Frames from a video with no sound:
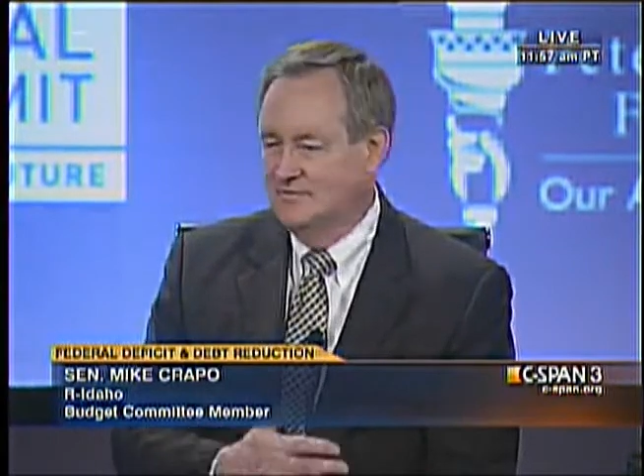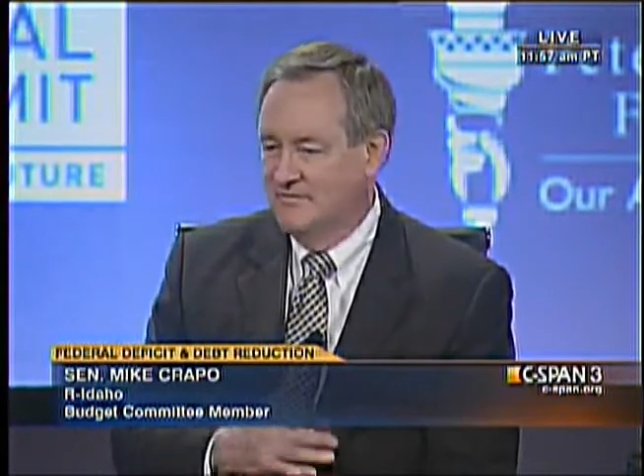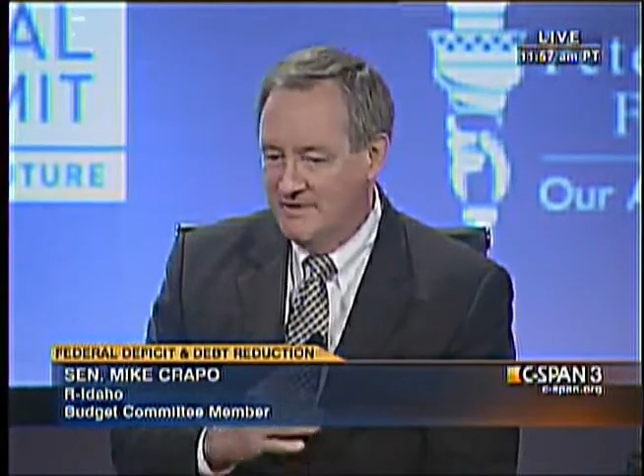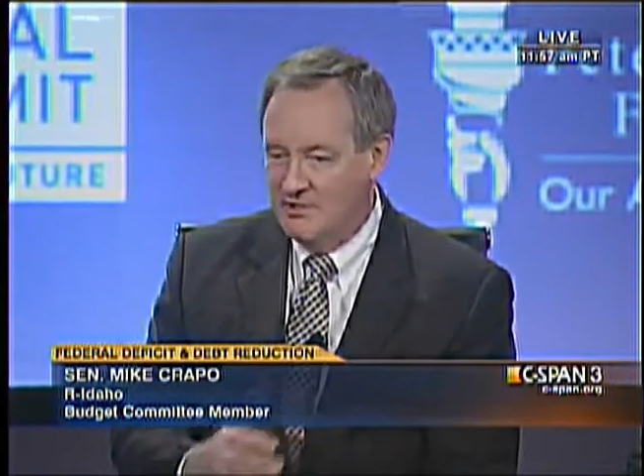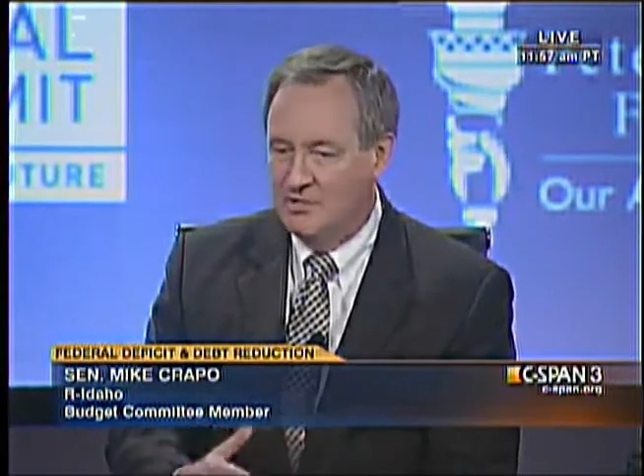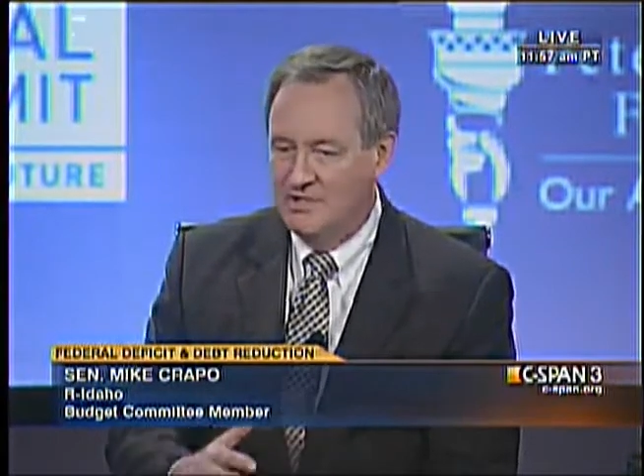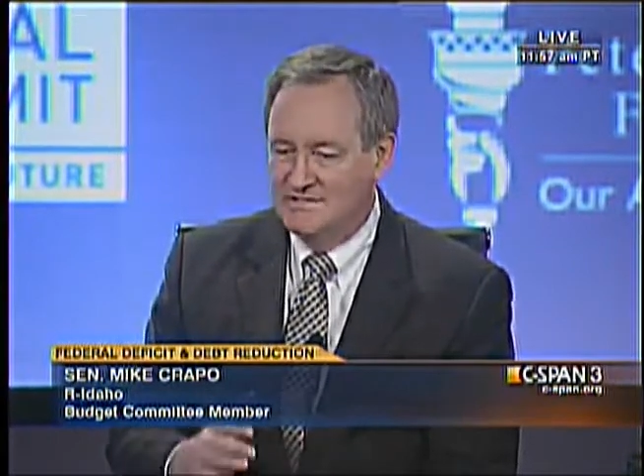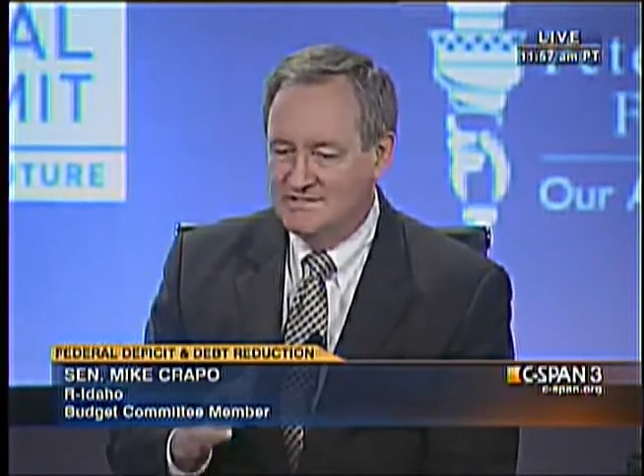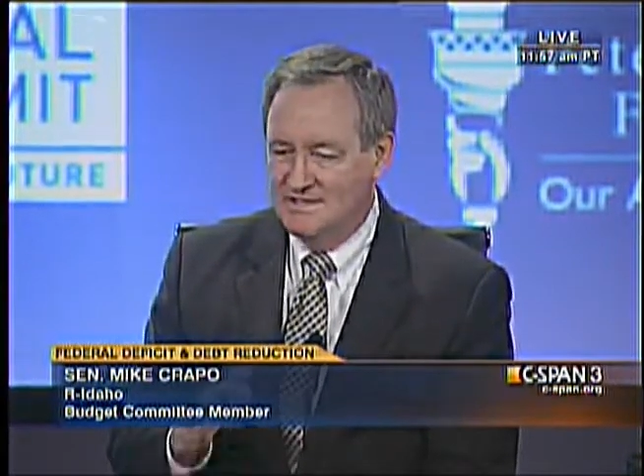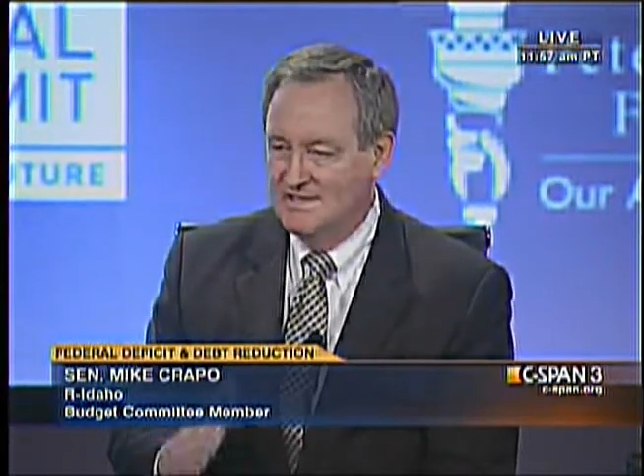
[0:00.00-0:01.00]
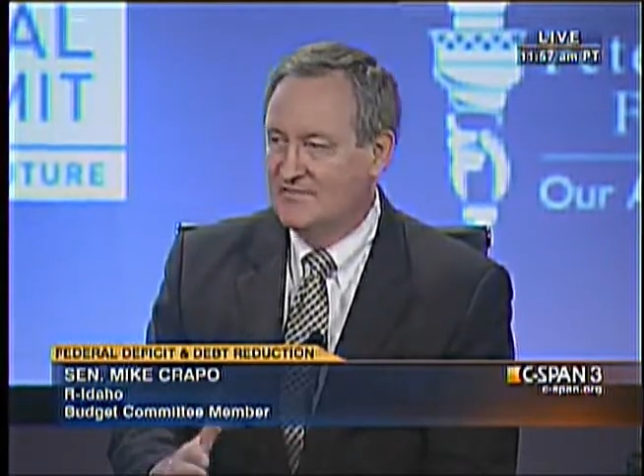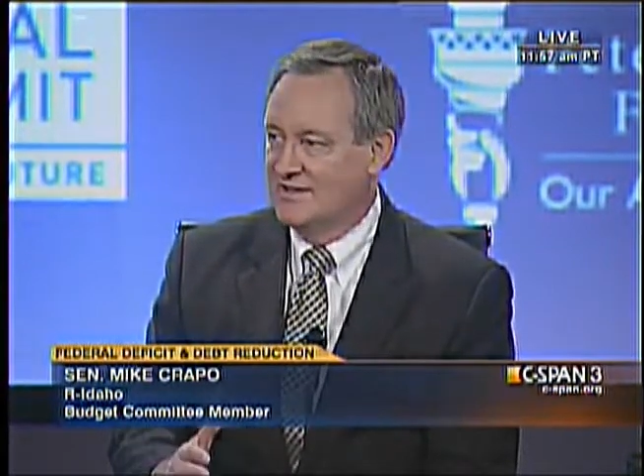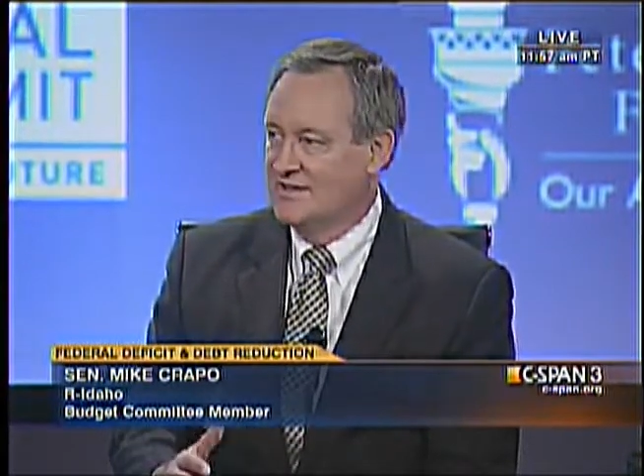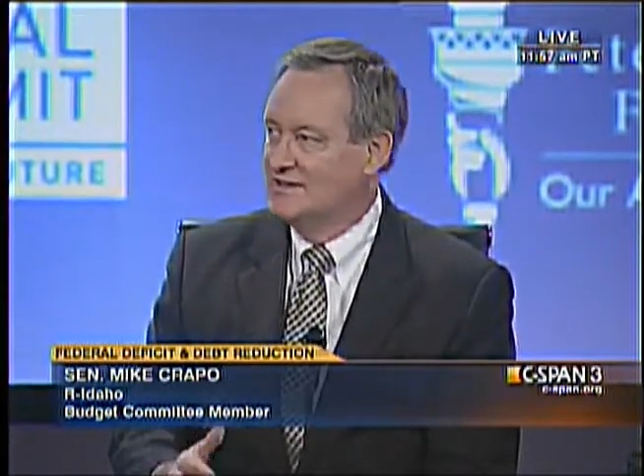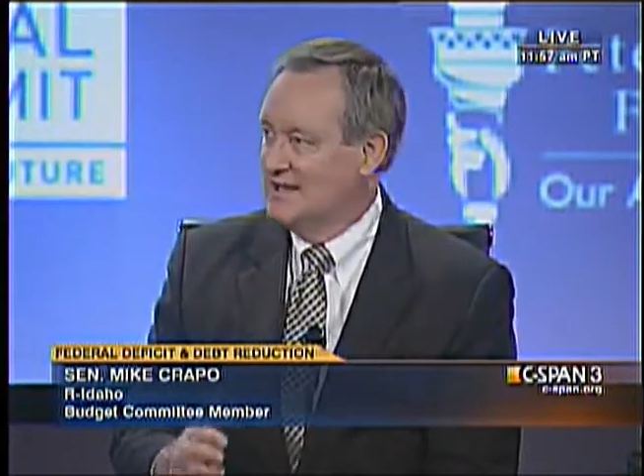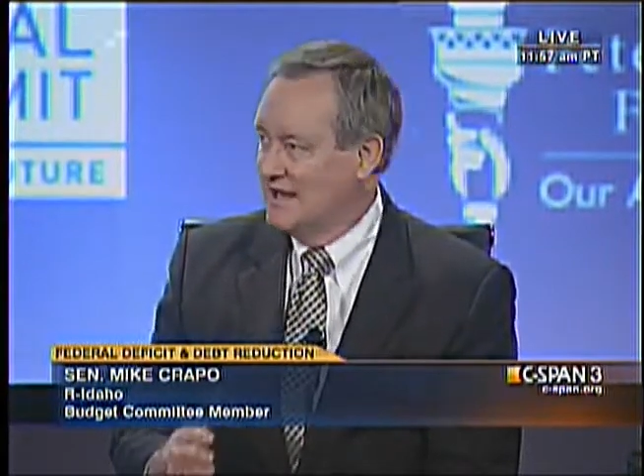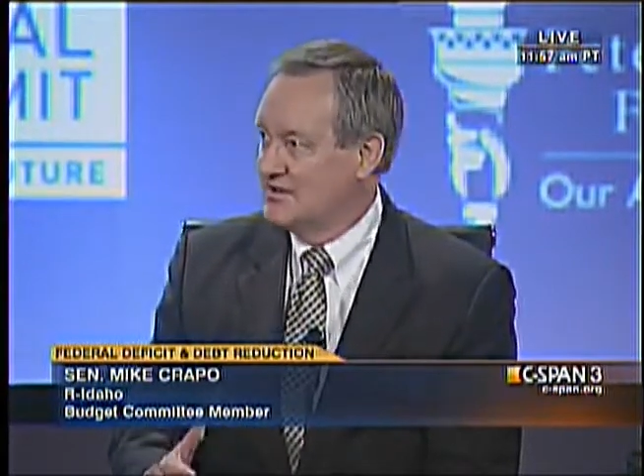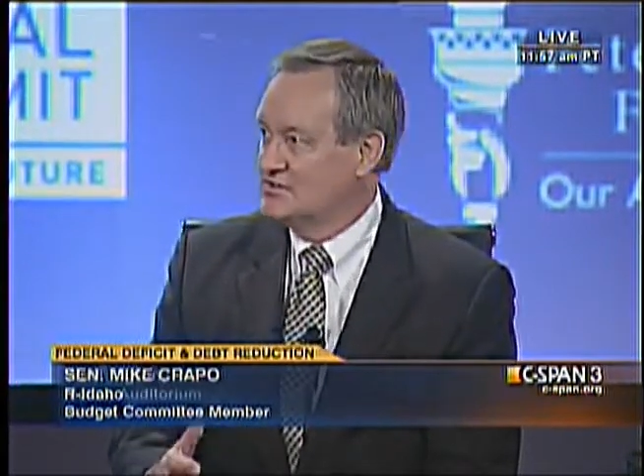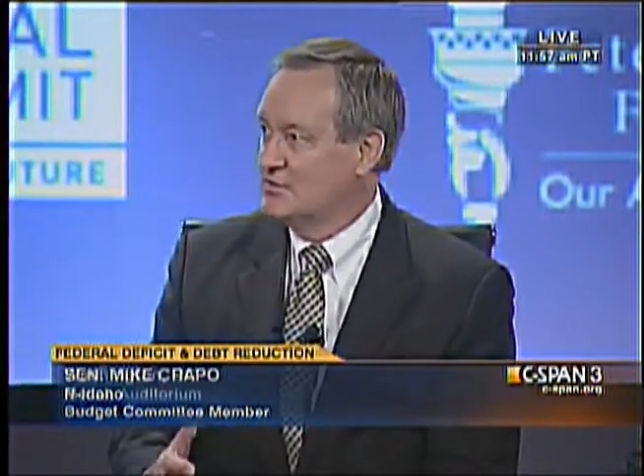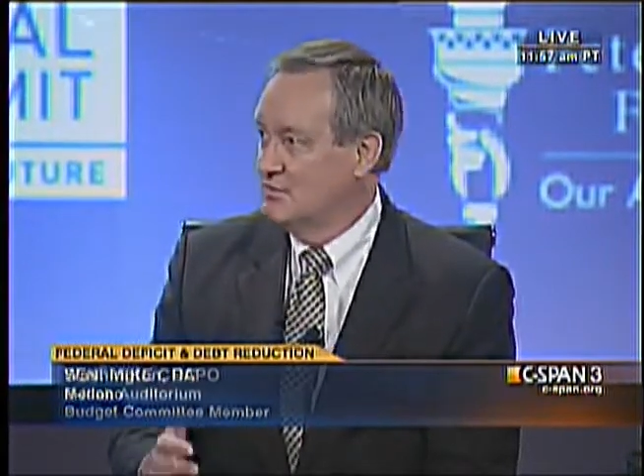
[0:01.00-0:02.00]
very significant
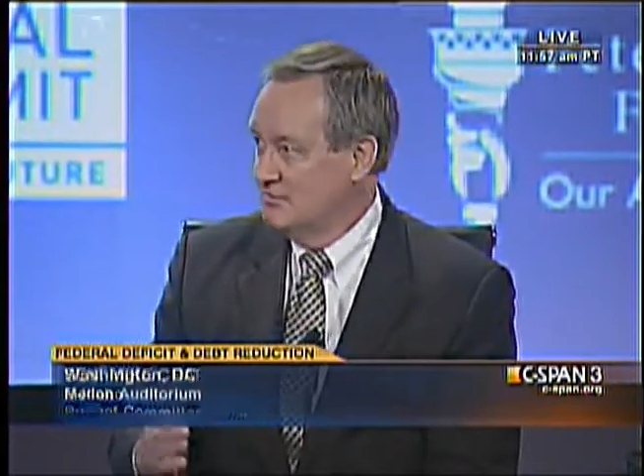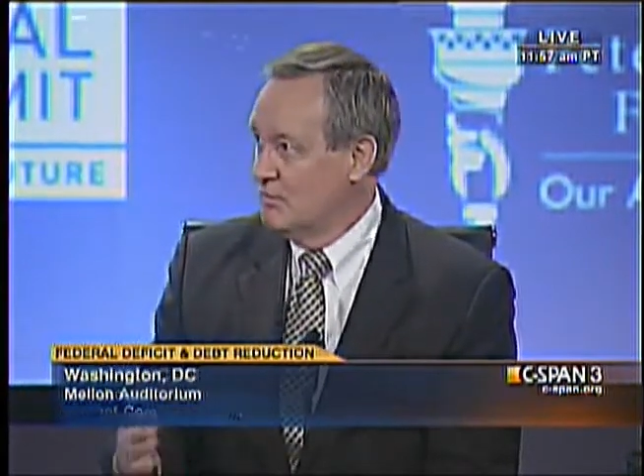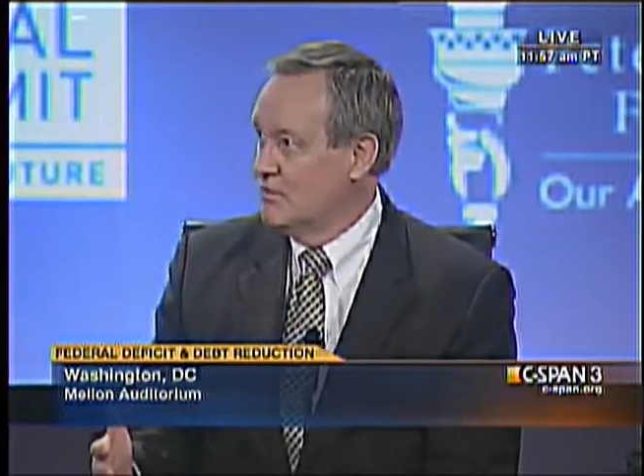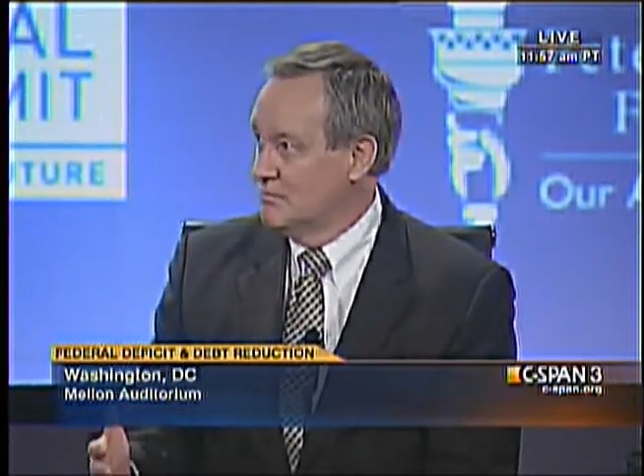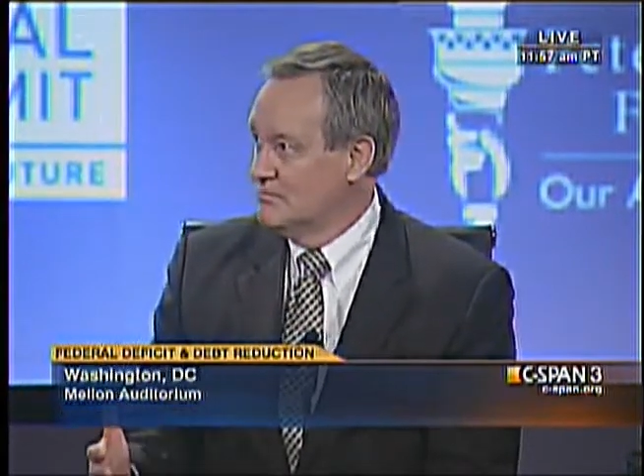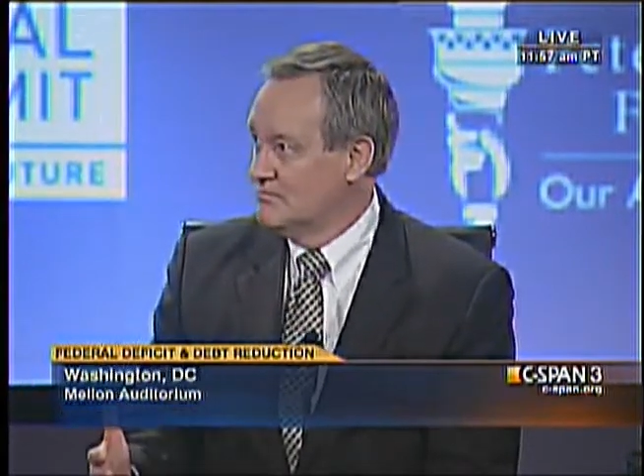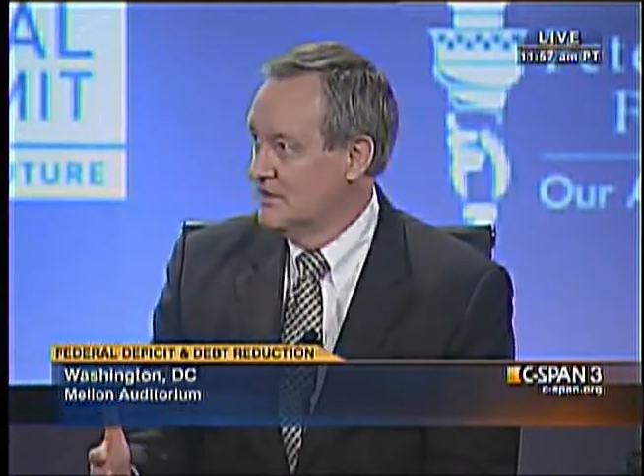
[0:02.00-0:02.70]
tax reform.